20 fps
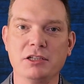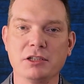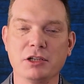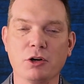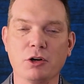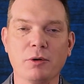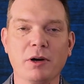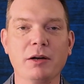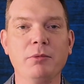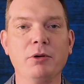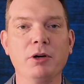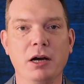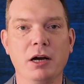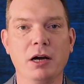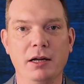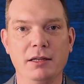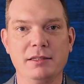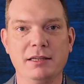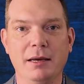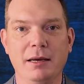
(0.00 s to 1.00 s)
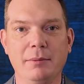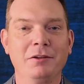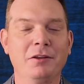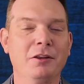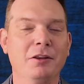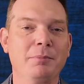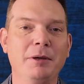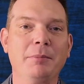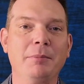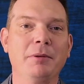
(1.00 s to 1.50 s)
his incredible concept to
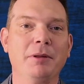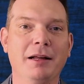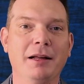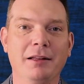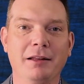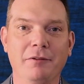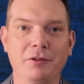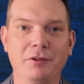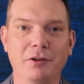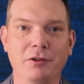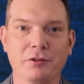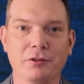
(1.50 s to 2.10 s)
the people I love to